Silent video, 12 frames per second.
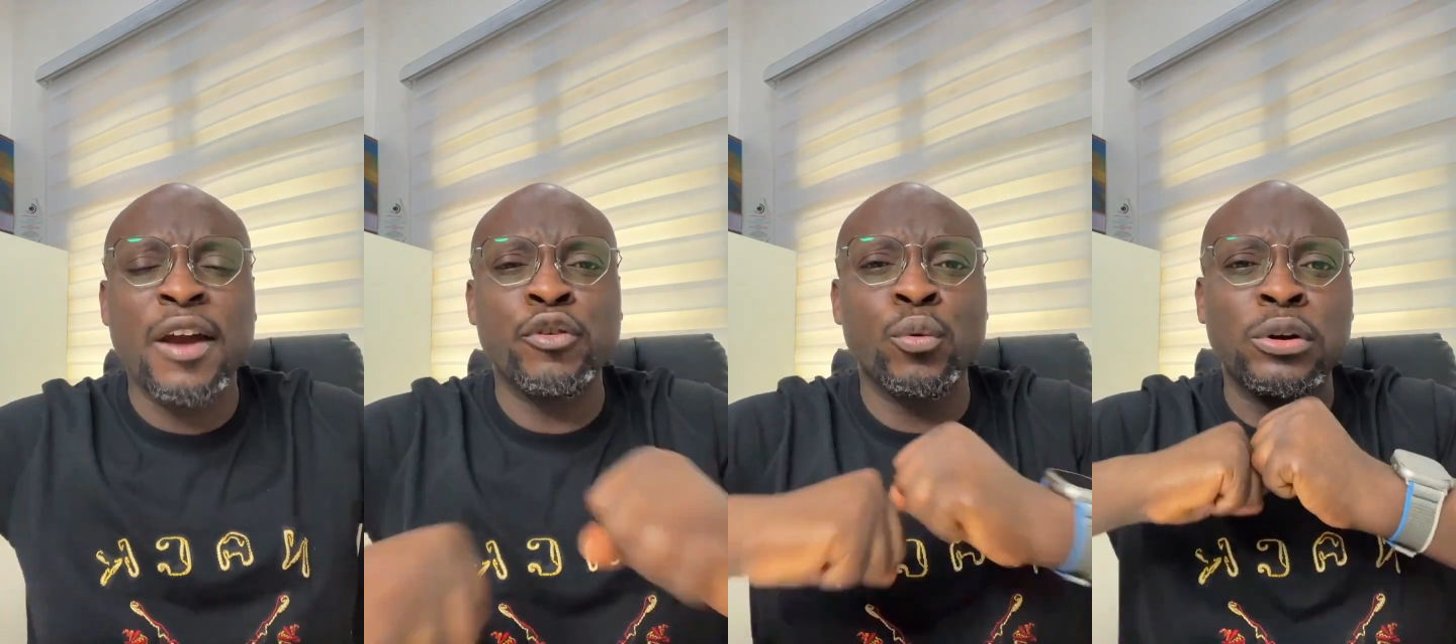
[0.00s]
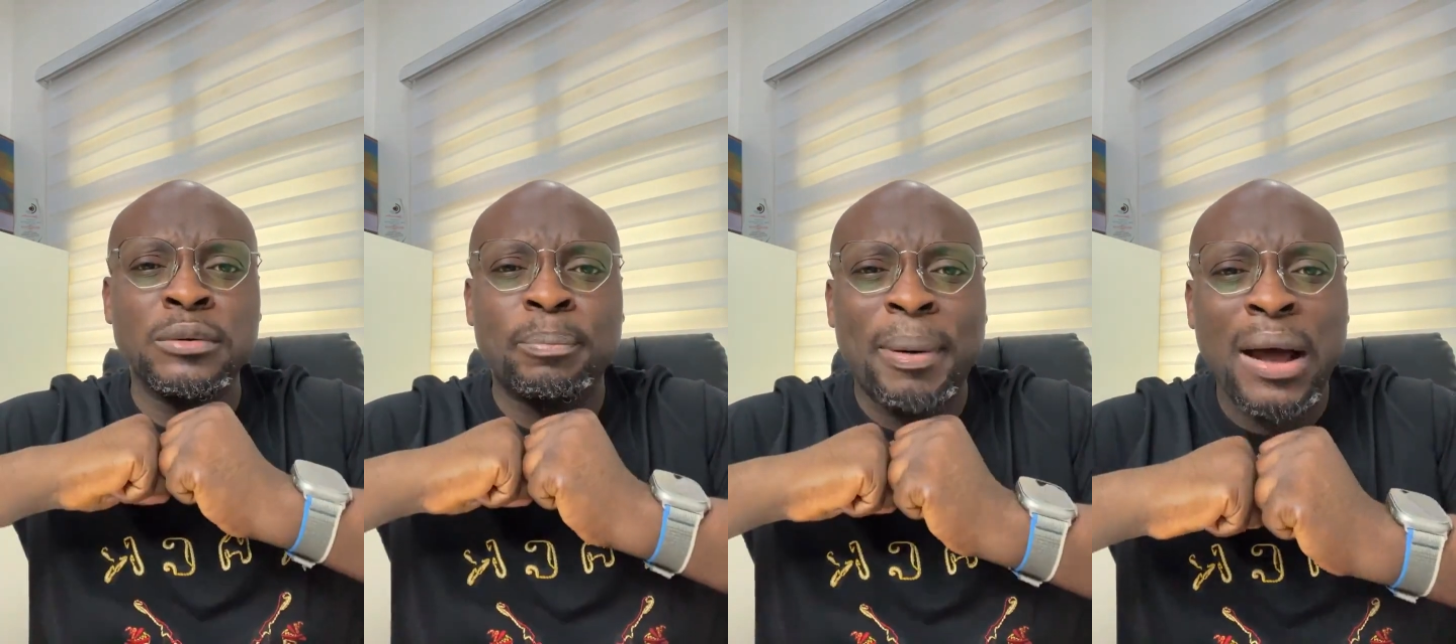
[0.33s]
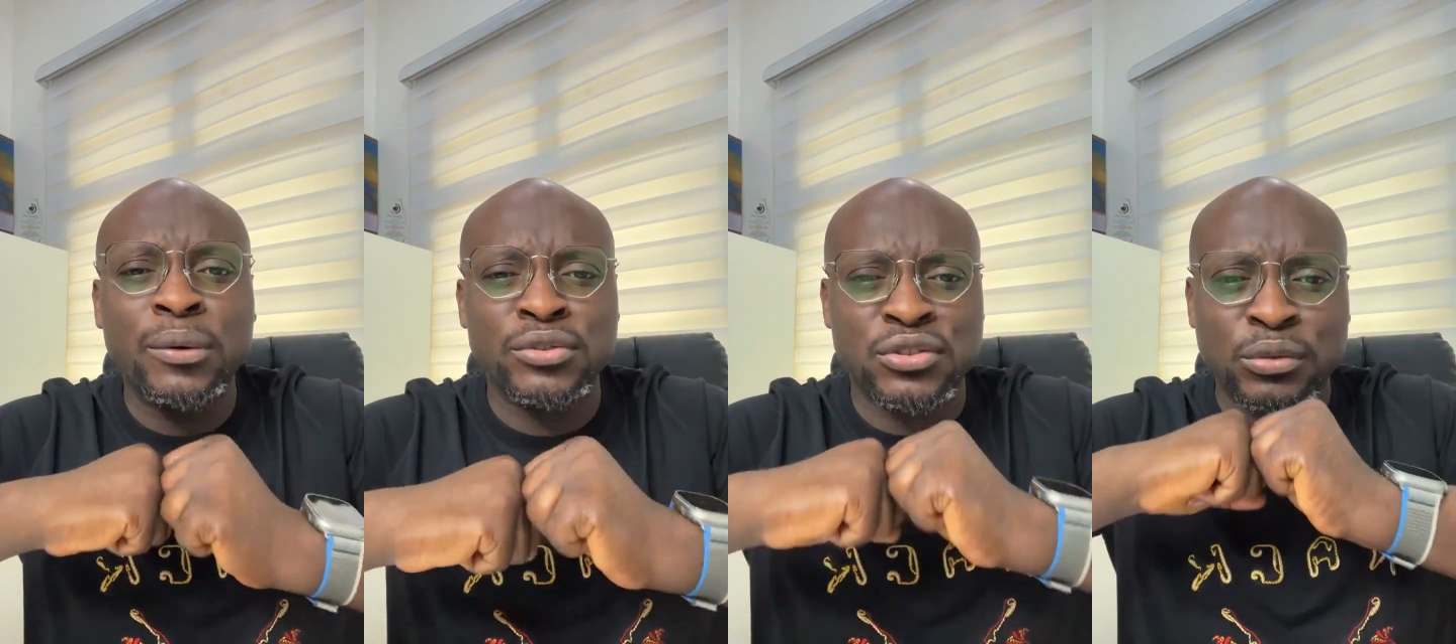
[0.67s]
Everyone
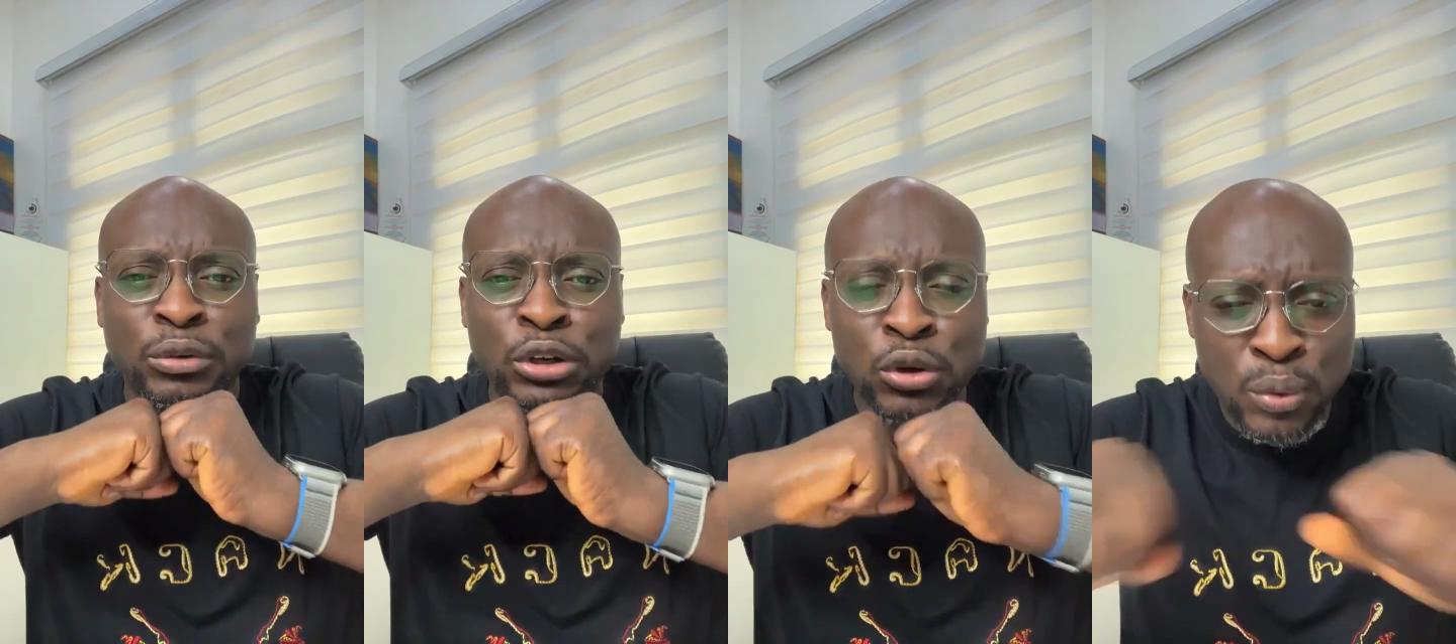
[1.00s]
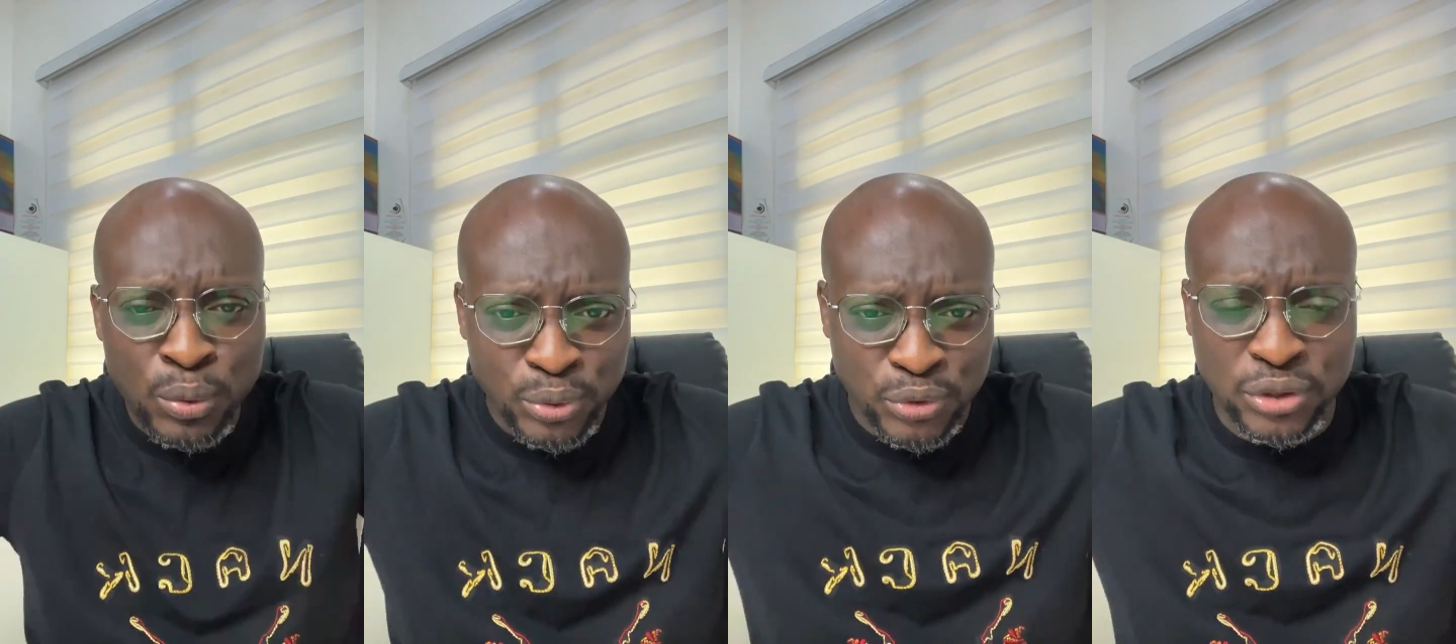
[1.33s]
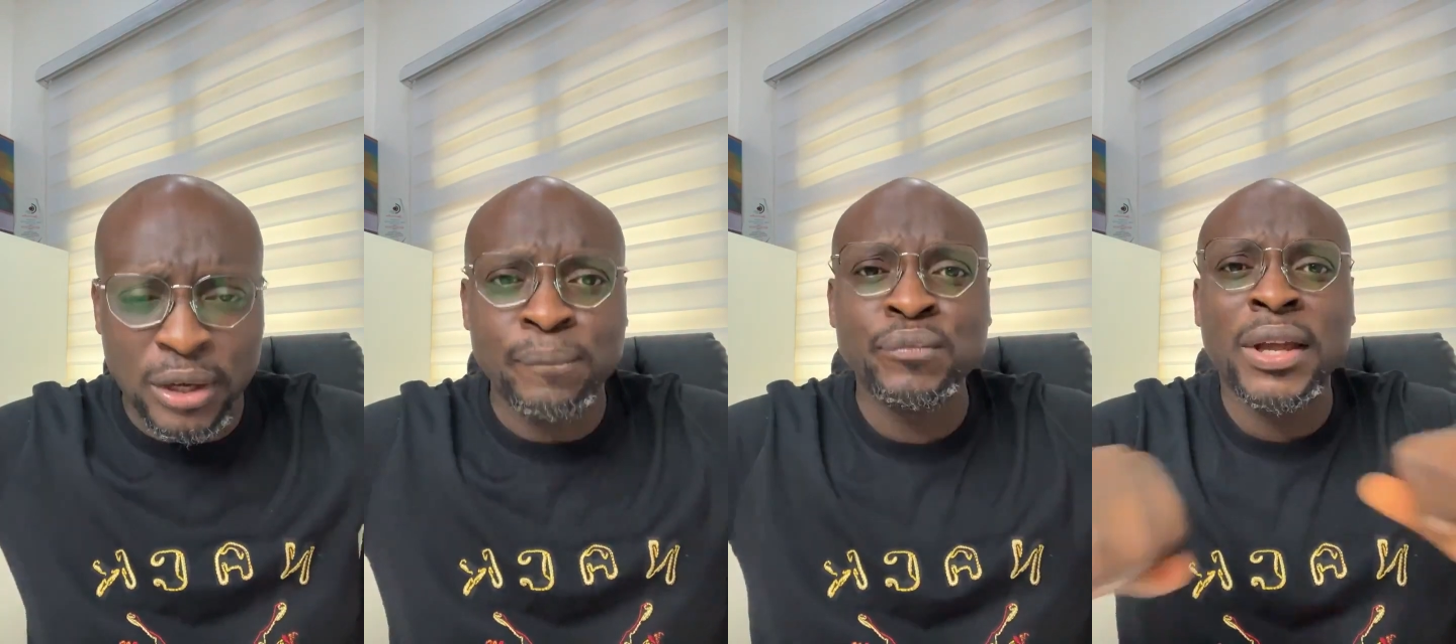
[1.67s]
bounds
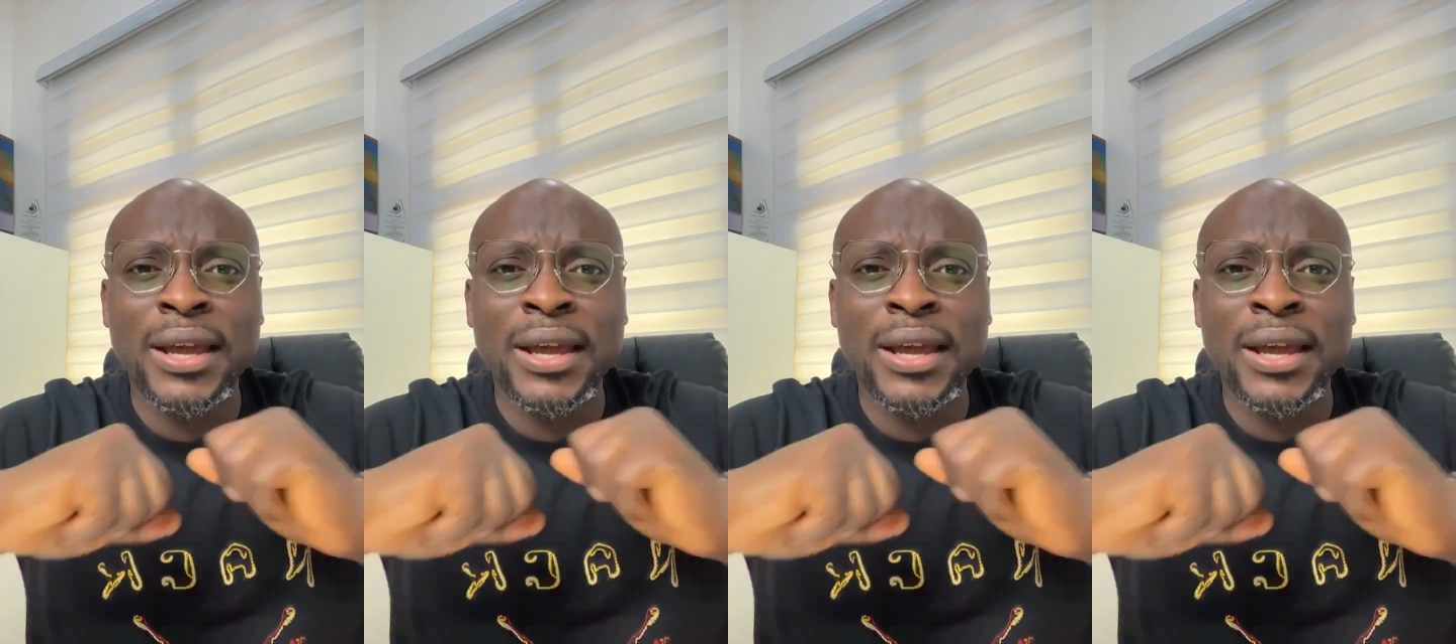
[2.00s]
loosed